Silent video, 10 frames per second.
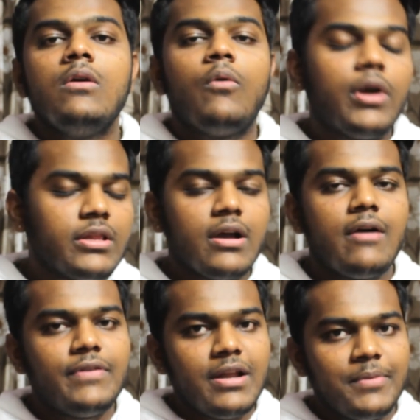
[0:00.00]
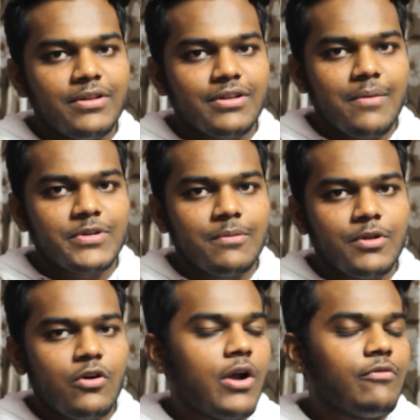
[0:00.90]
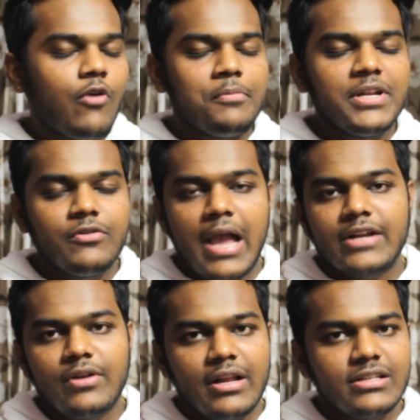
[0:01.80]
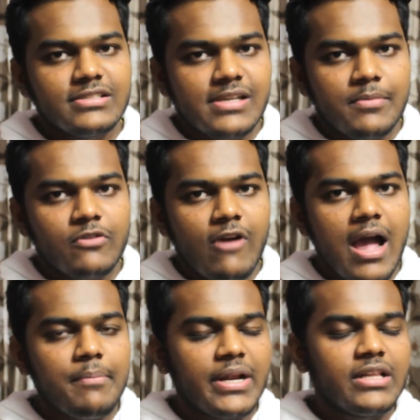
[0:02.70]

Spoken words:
What do you think of it? Let me know the comment down below. And if you want me to react to any other German rap,